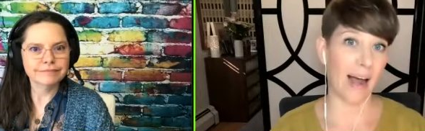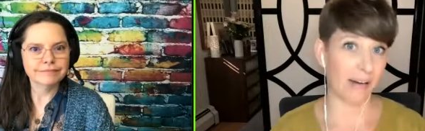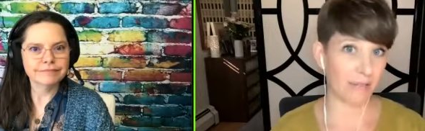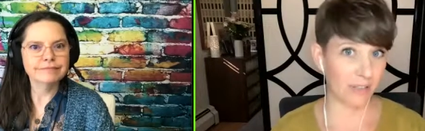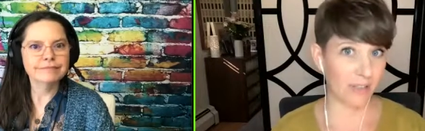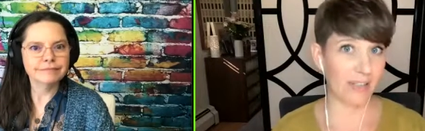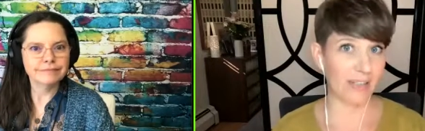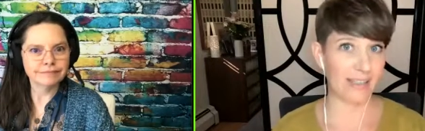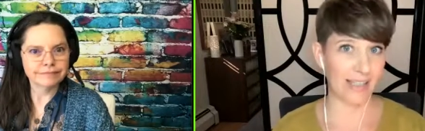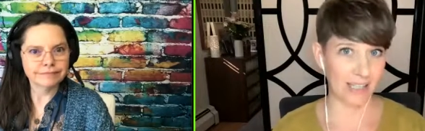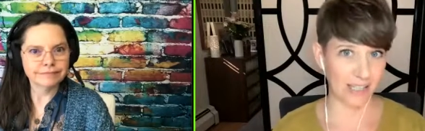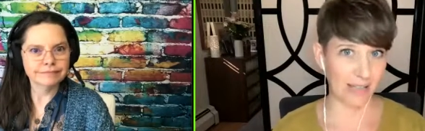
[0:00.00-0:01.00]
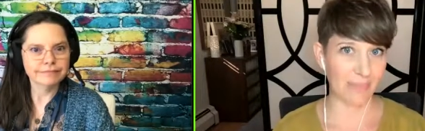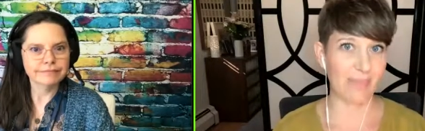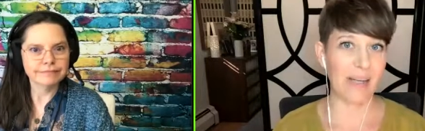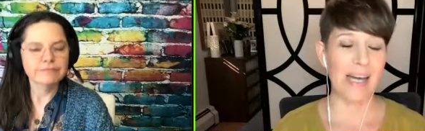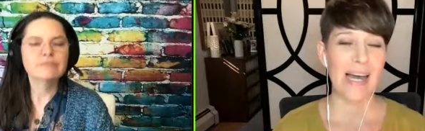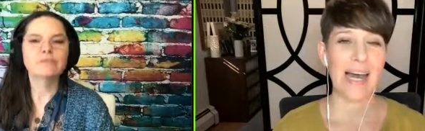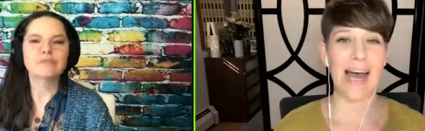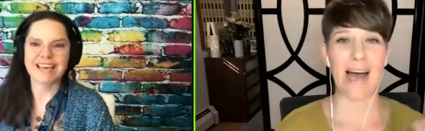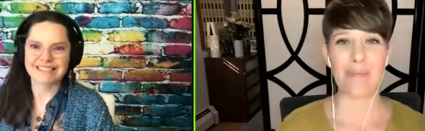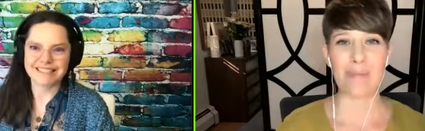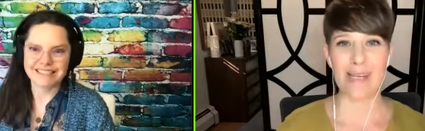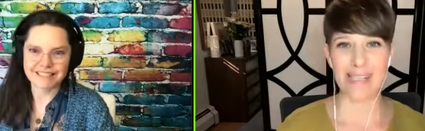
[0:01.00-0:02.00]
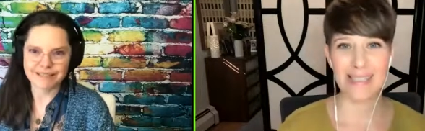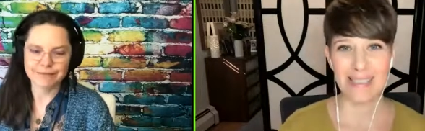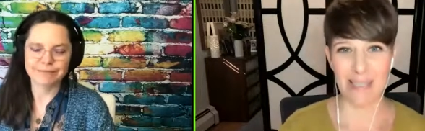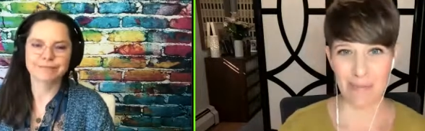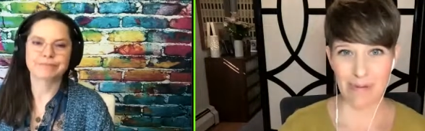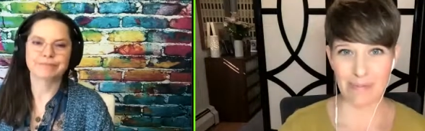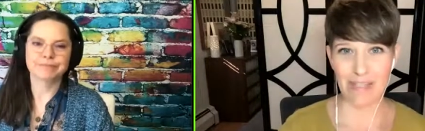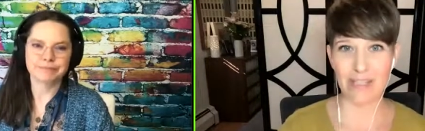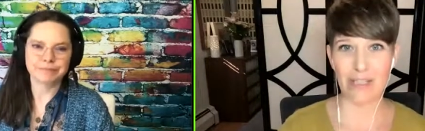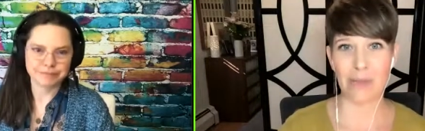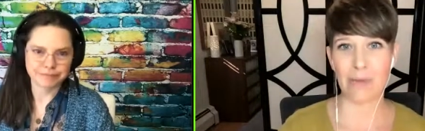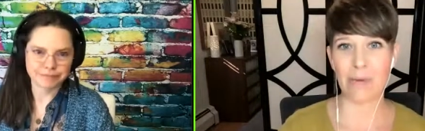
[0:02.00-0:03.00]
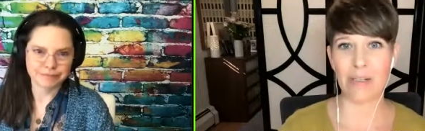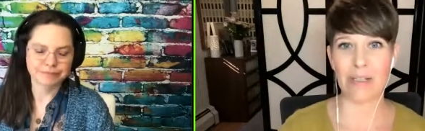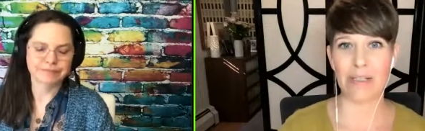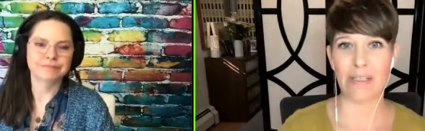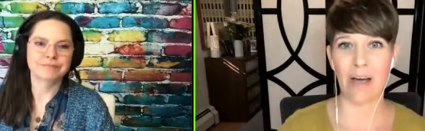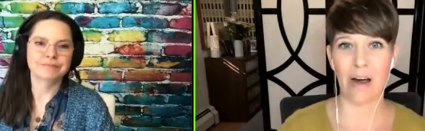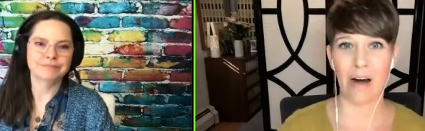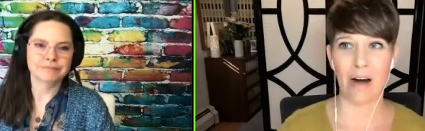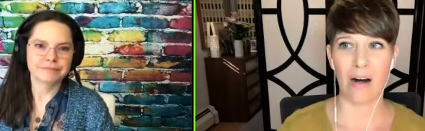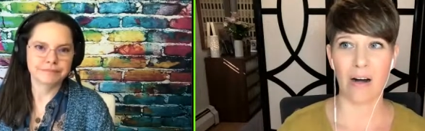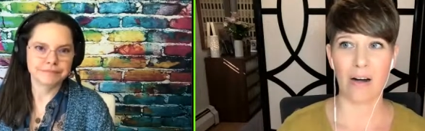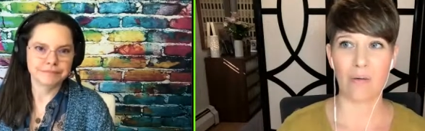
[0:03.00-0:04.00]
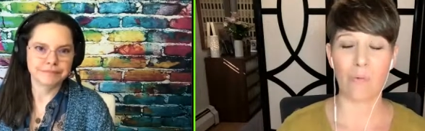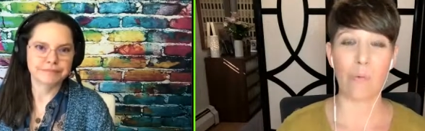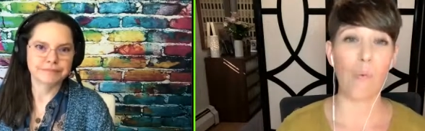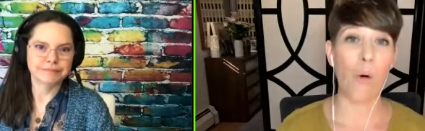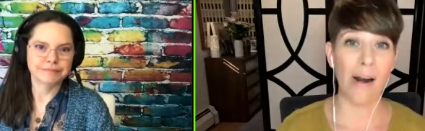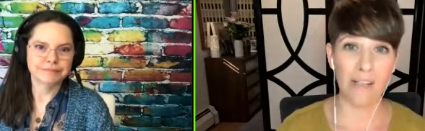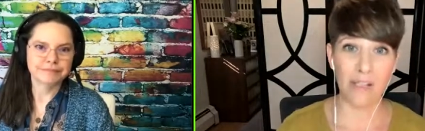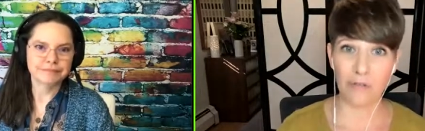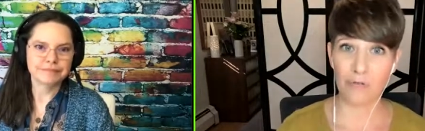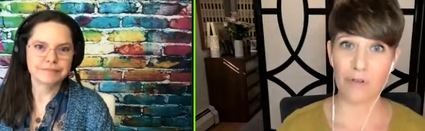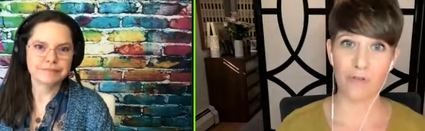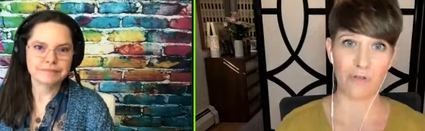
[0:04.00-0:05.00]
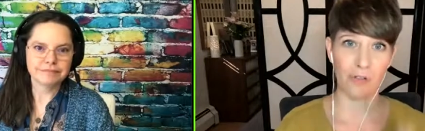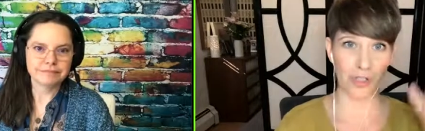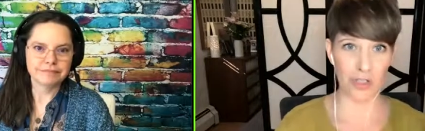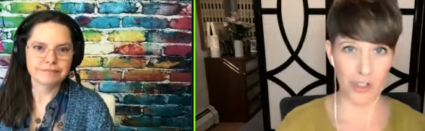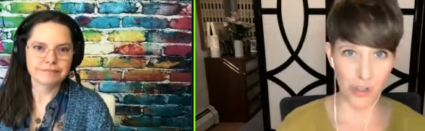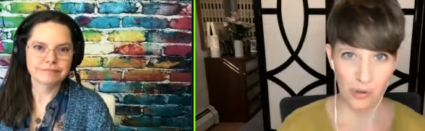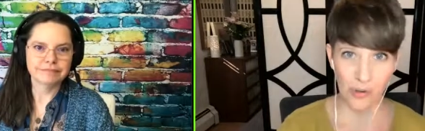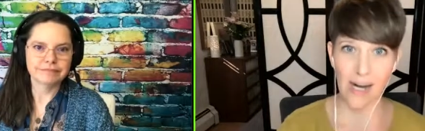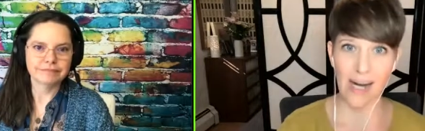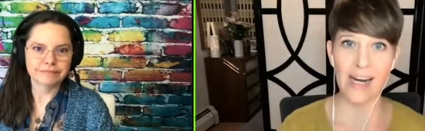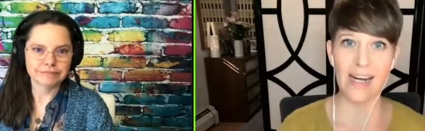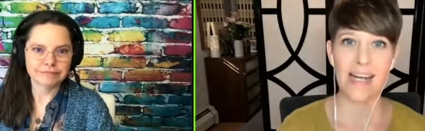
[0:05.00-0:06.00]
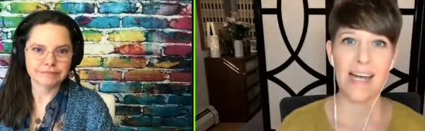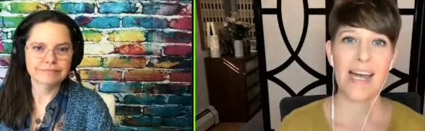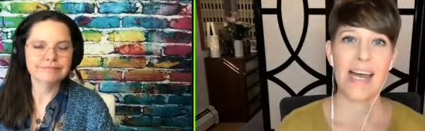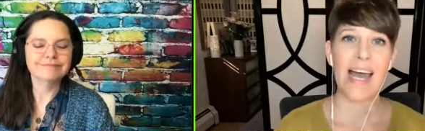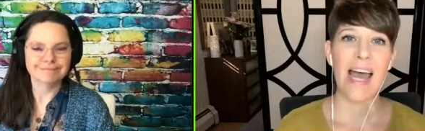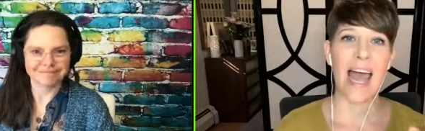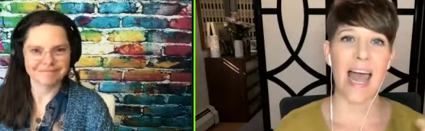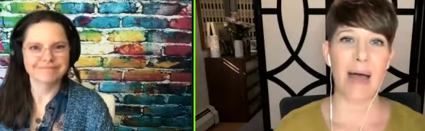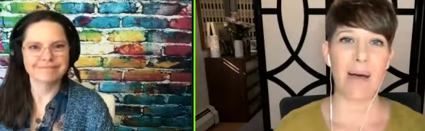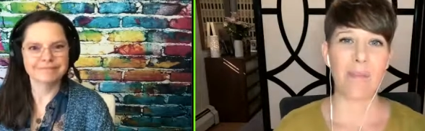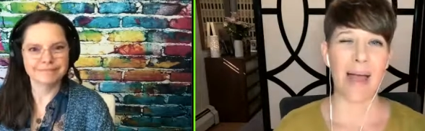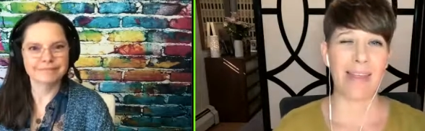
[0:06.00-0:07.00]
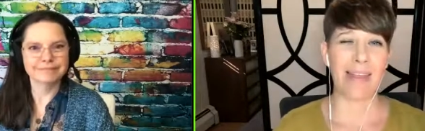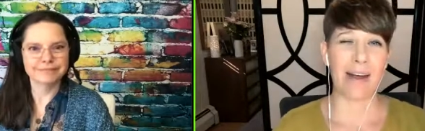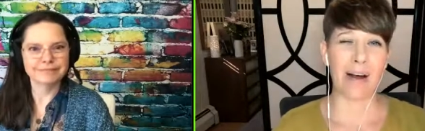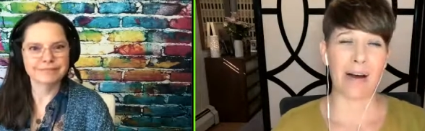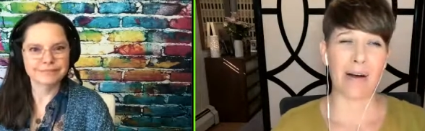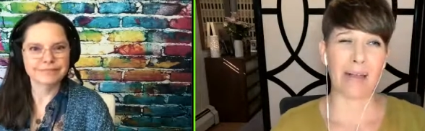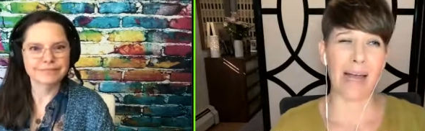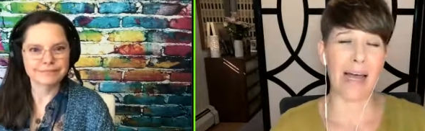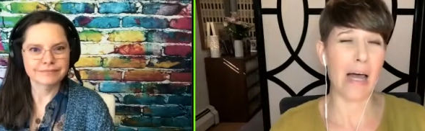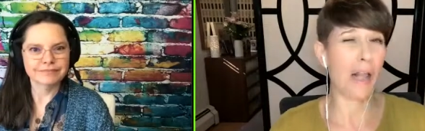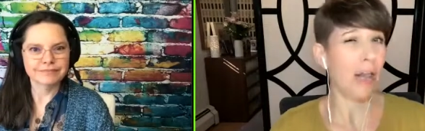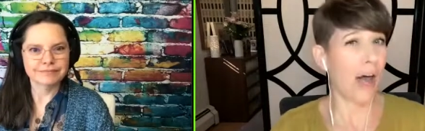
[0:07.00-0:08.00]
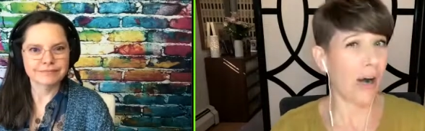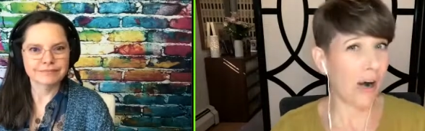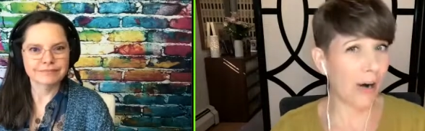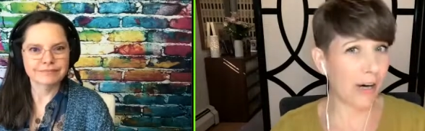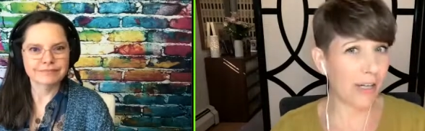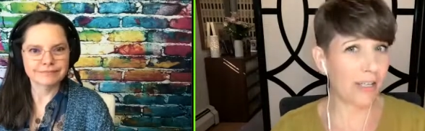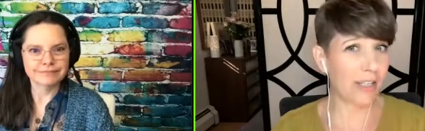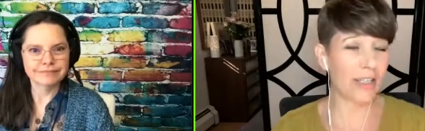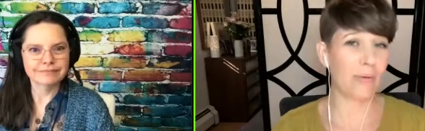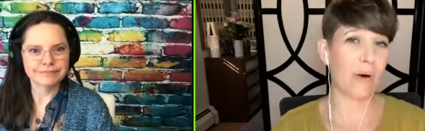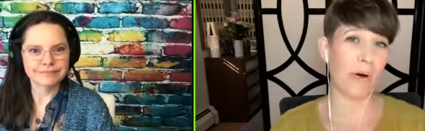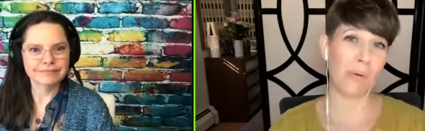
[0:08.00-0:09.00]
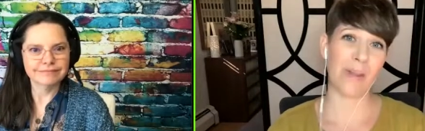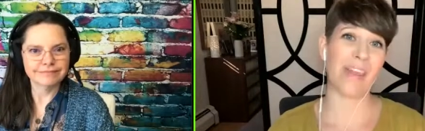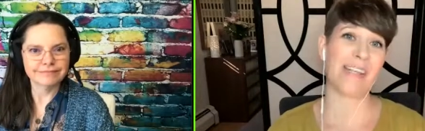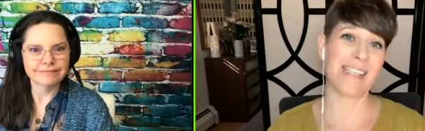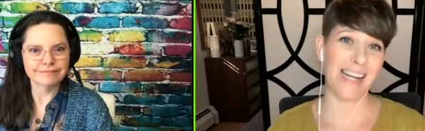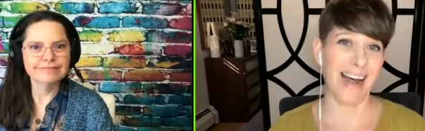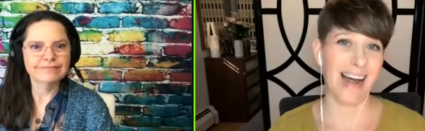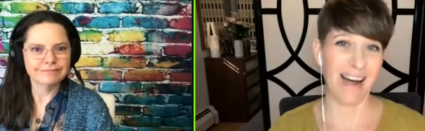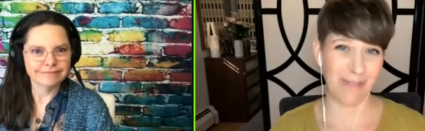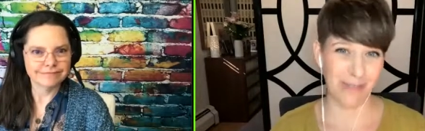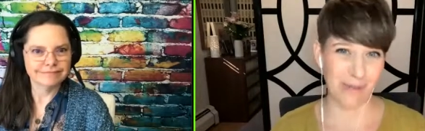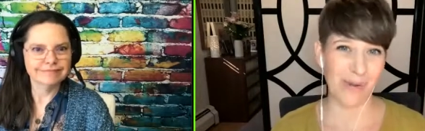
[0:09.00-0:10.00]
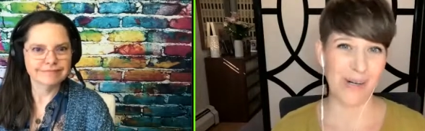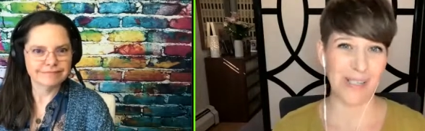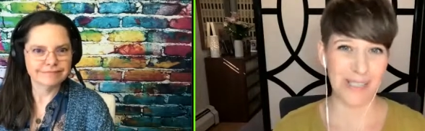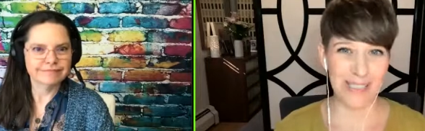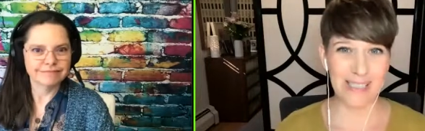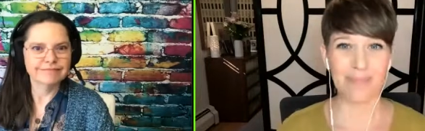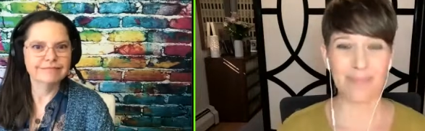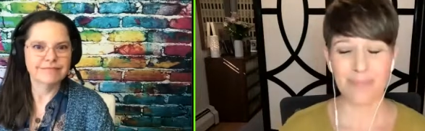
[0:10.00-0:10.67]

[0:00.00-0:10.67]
Speaker 1: after the session uh, yes. because some of these tools are wonderful for during mm-hmm. um, and they're like a lot harder to work with the data afterwards